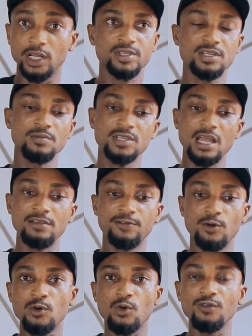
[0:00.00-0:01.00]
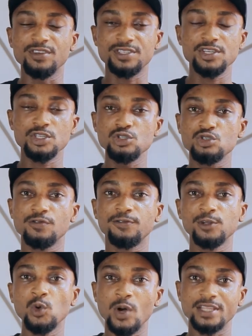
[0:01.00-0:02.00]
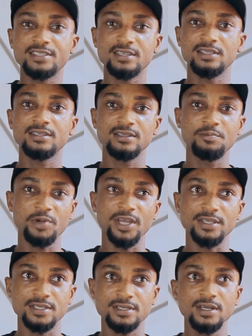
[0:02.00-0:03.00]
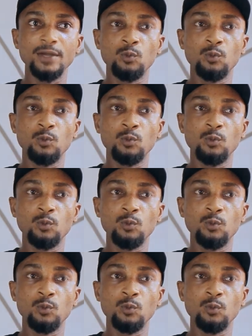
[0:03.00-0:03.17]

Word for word: But sometimes for conversation to flow at certain pace,